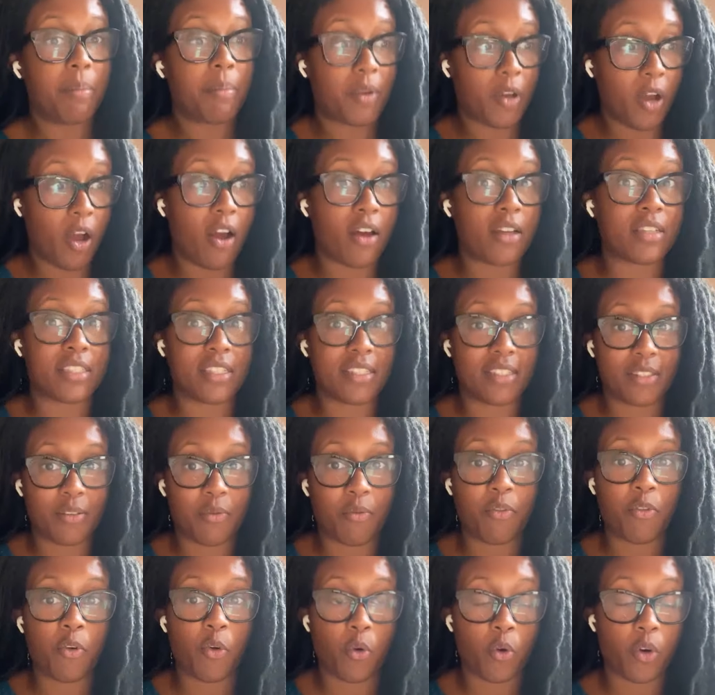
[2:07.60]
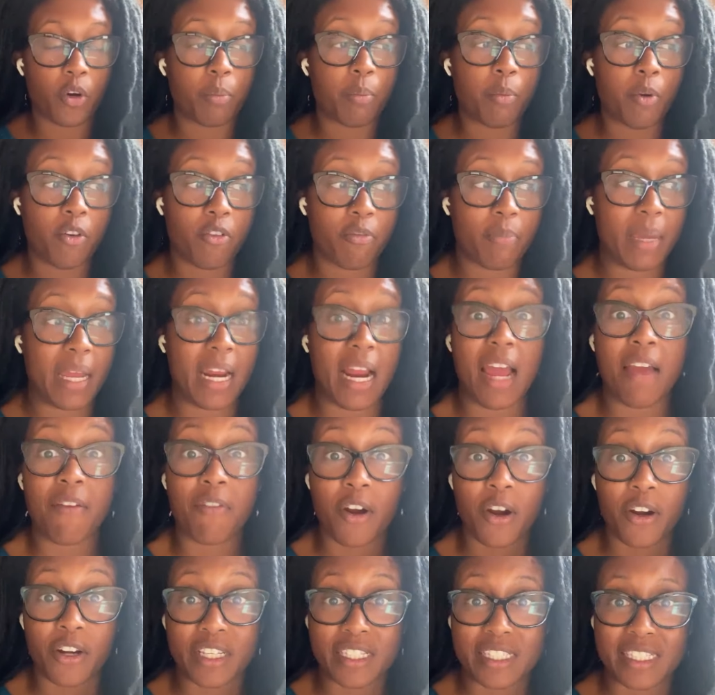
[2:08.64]
causing some forward movement. I've
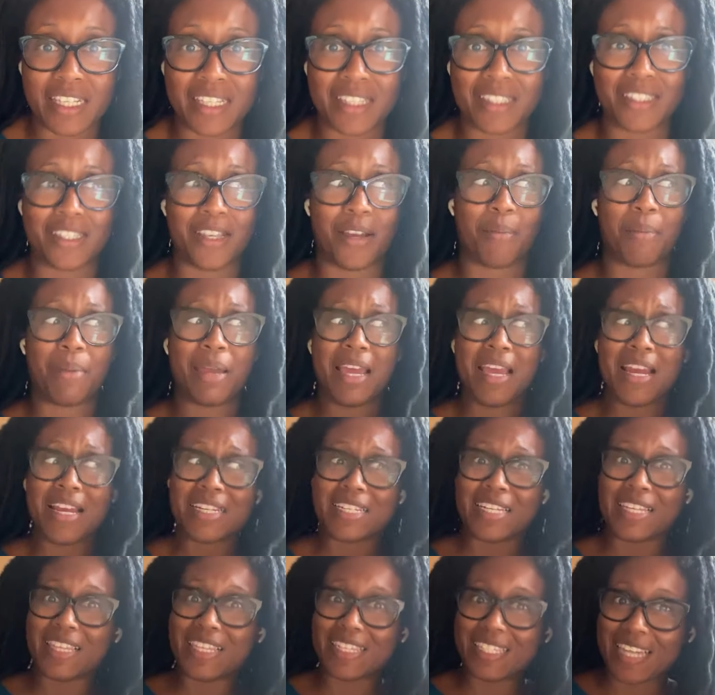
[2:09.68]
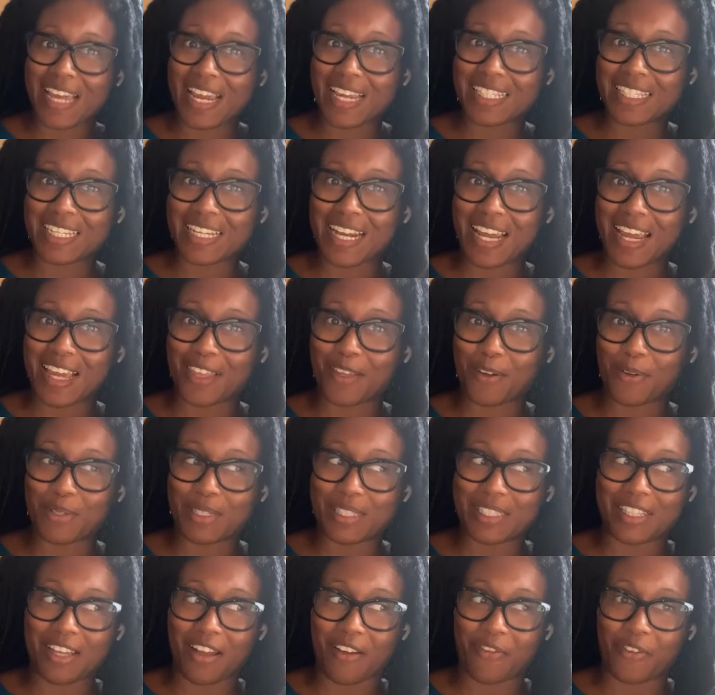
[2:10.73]
already seen some to the day today. There was
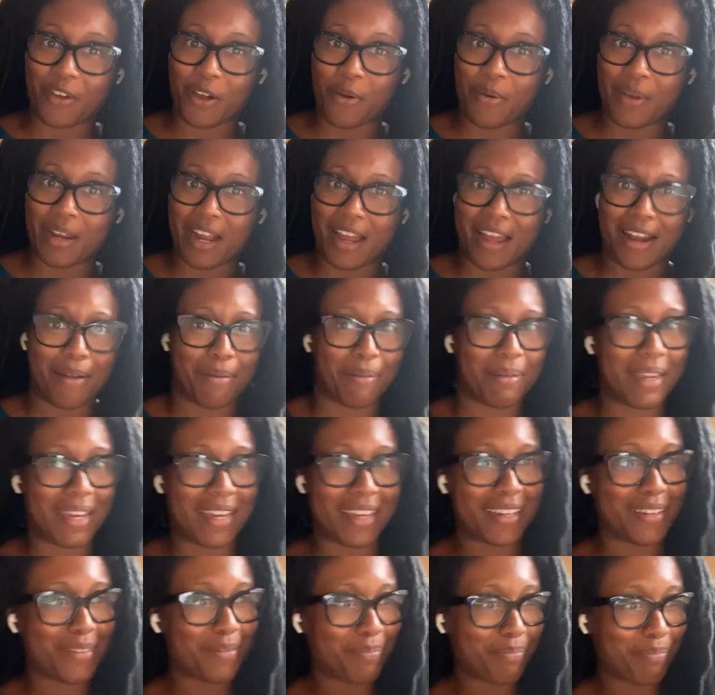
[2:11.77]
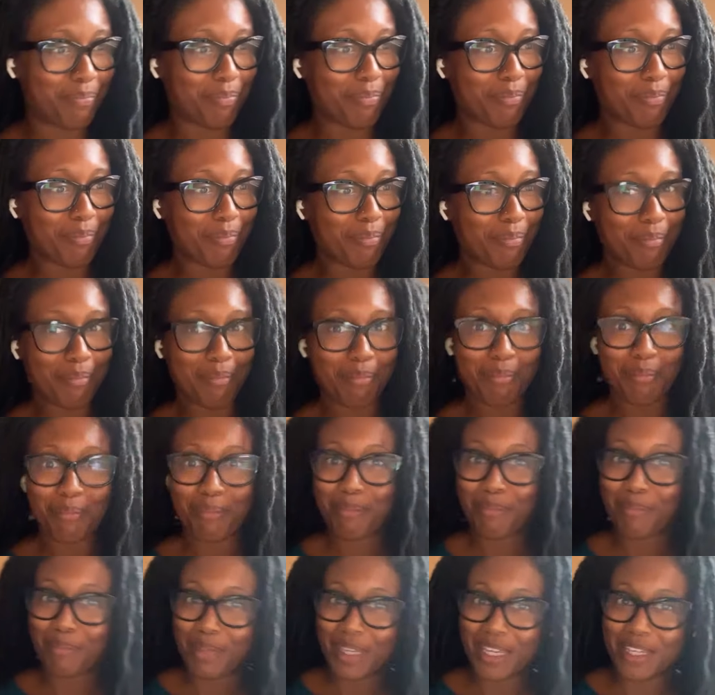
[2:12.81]
stuff going on. I'm like,
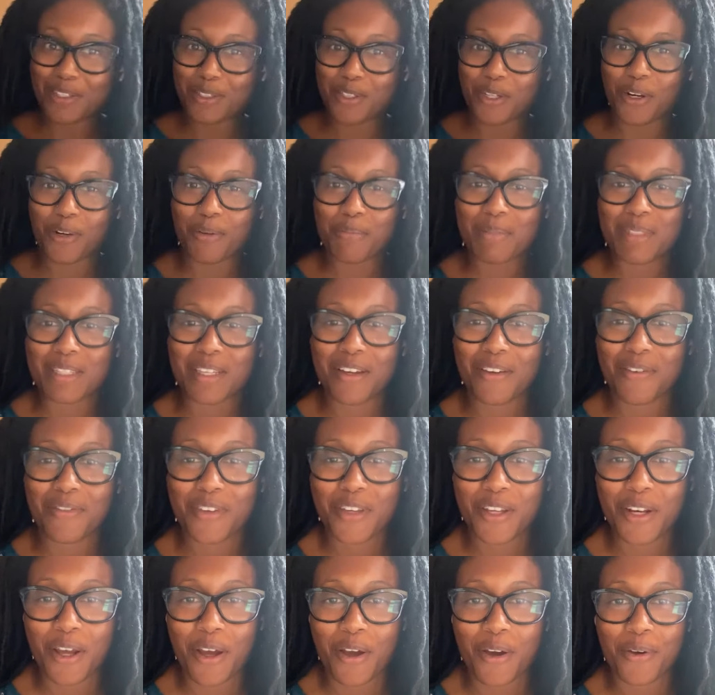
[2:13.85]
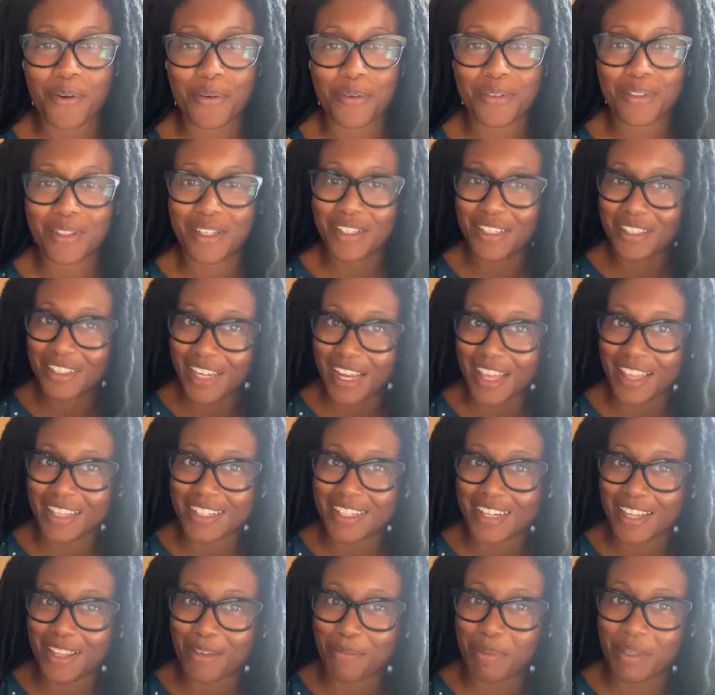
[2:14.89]
in terms of, you know, dollar
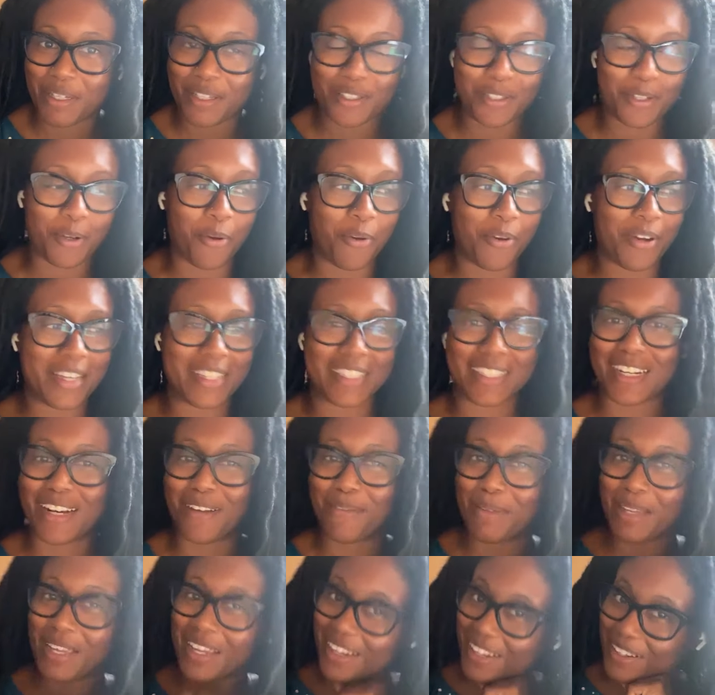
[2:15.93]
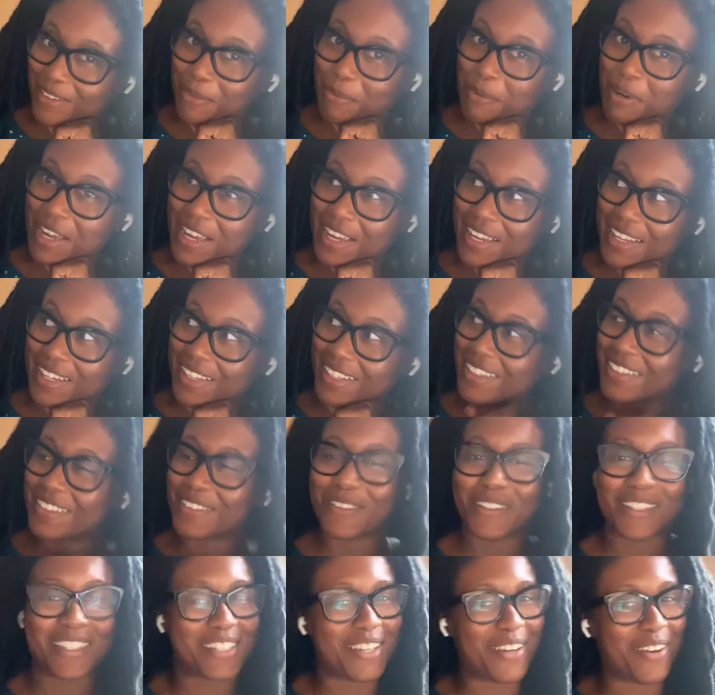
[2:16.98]
dollar bills, coins. And I'm like, what?
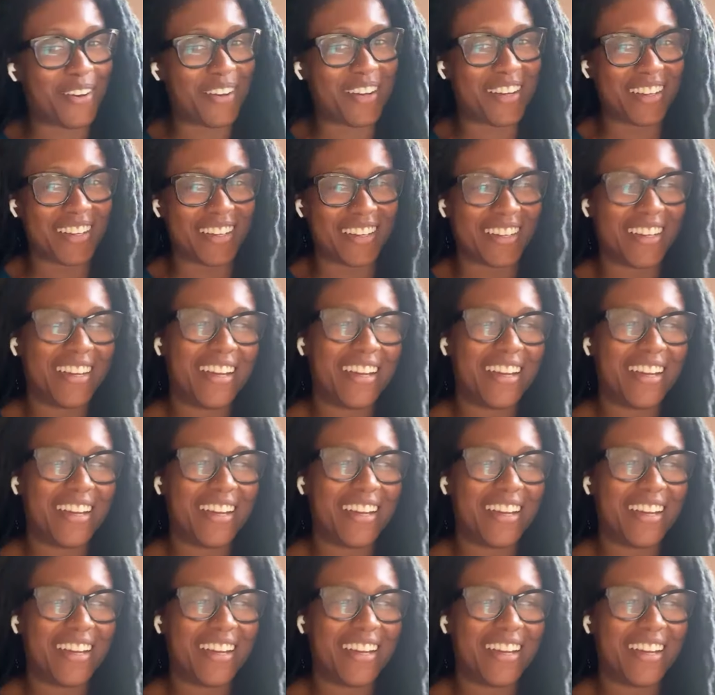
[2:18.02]
What's going on?